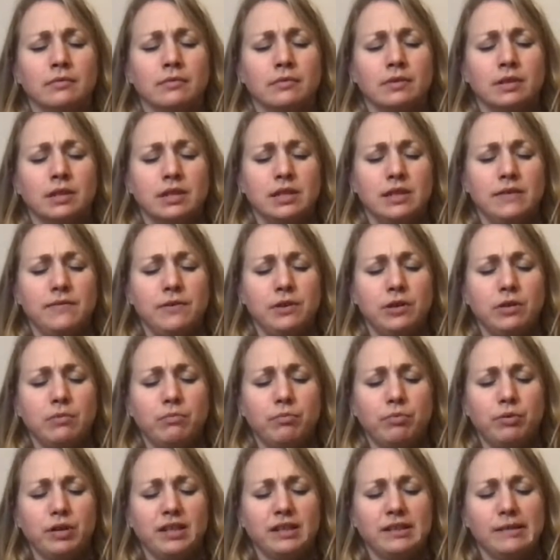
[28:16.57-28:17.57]
See if you can
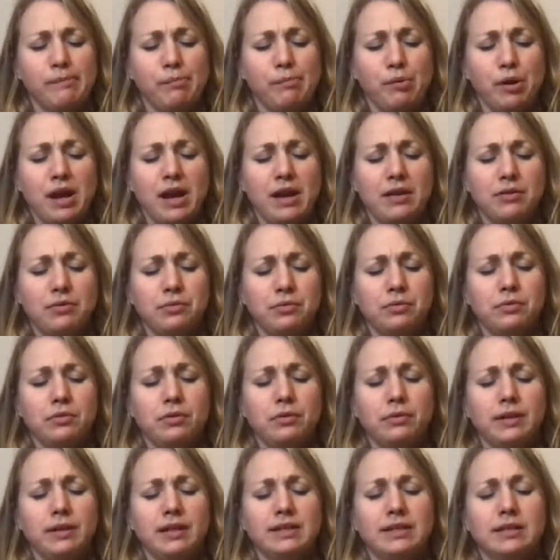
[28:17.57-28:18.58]
bring the breath all the
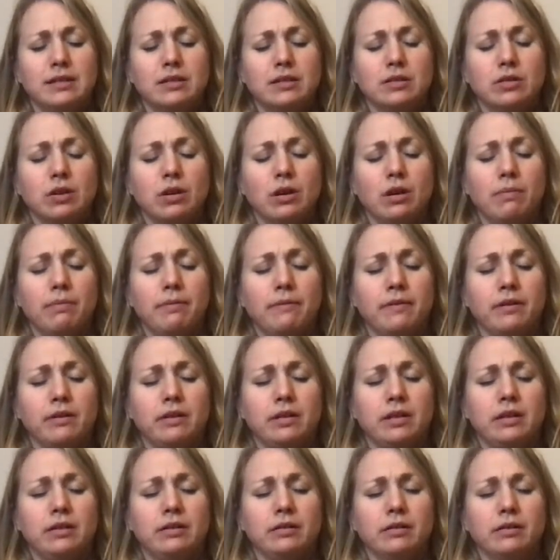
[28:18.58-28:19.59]
way to the top of your
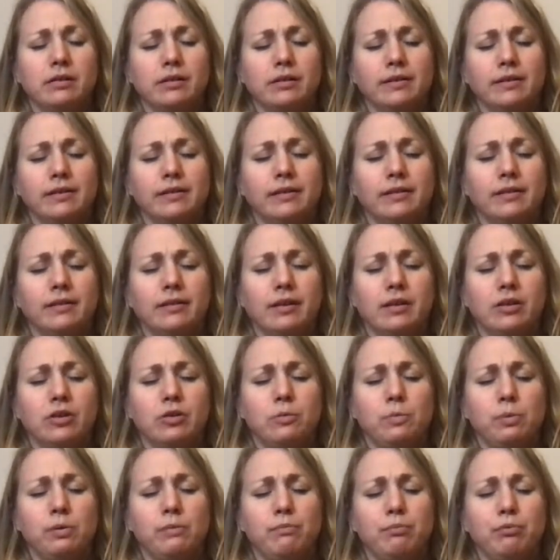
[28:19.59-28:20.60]
lungs and
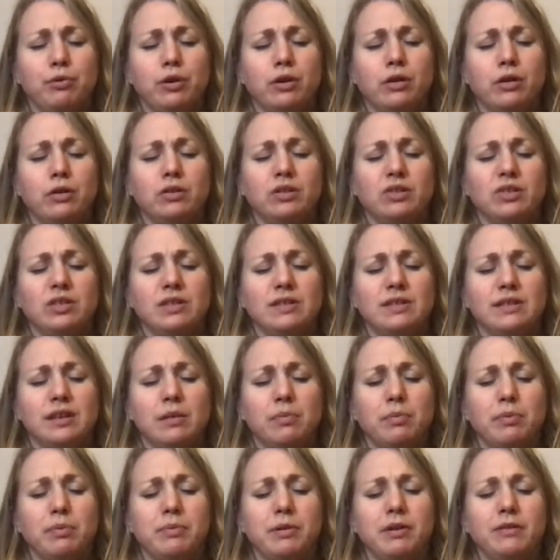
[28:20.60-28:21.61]
open branches
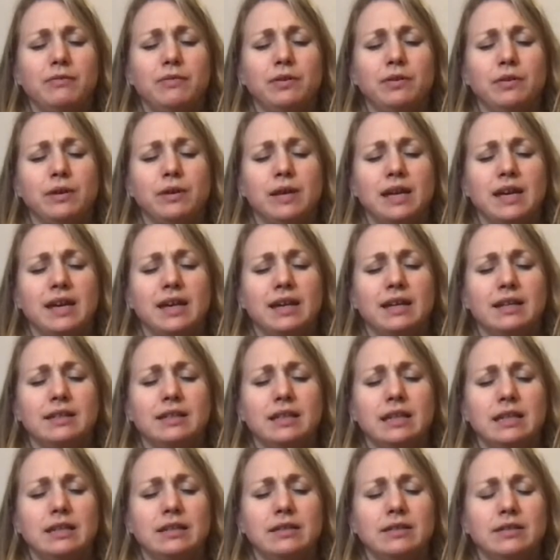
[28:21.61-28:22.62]
up above your
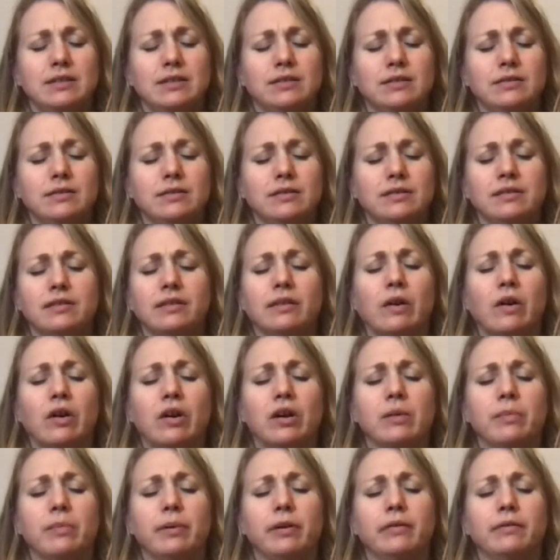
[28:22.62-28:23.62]
head into the sky
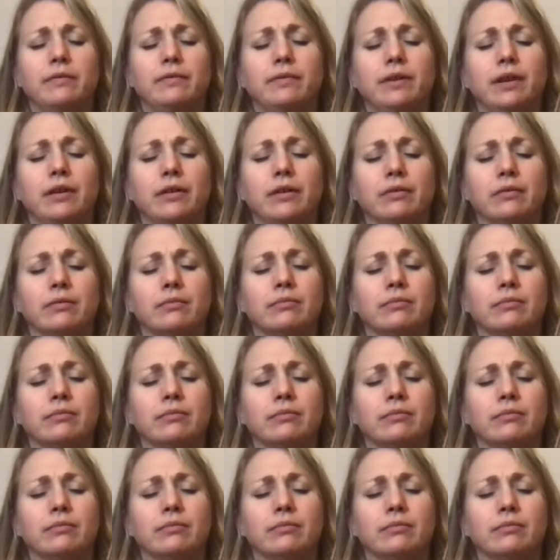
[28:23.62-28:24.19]
above you.